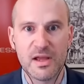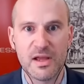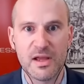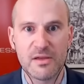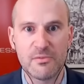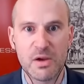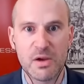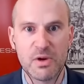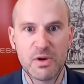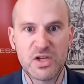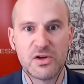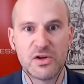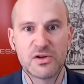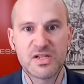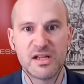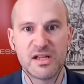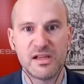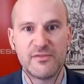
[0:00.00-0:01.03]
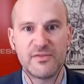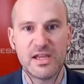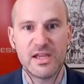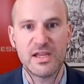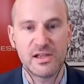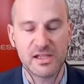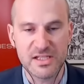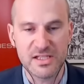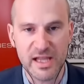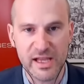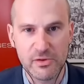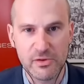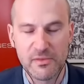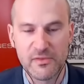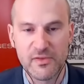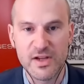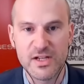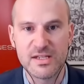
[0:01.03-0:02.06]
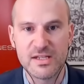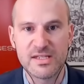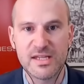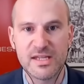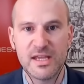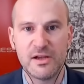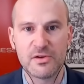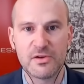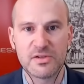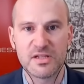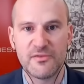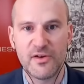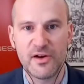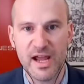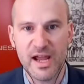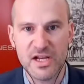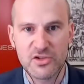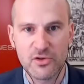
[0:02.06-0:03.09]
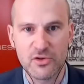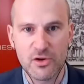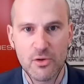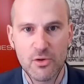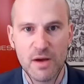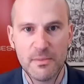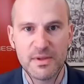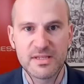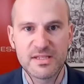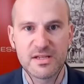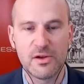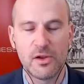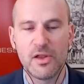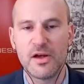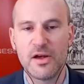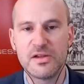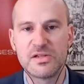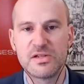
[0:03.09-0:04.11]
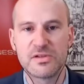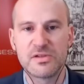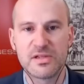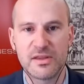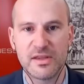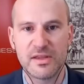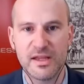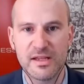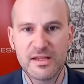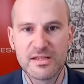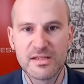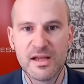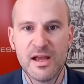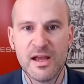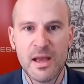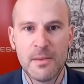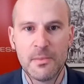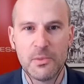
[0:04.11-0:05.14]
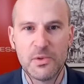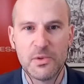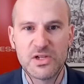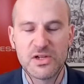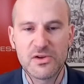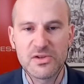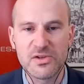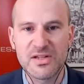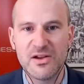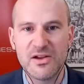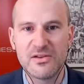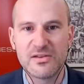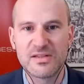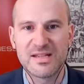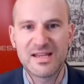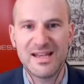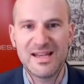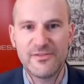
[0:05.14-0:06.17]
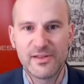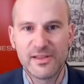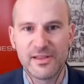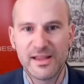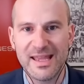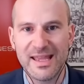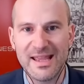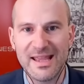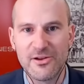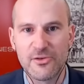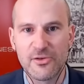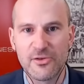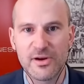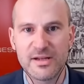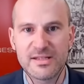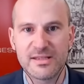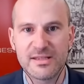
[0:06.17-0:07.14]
we should also lift English language proficiency and also financial requirements and all those sorts of things. But we should also significantly increase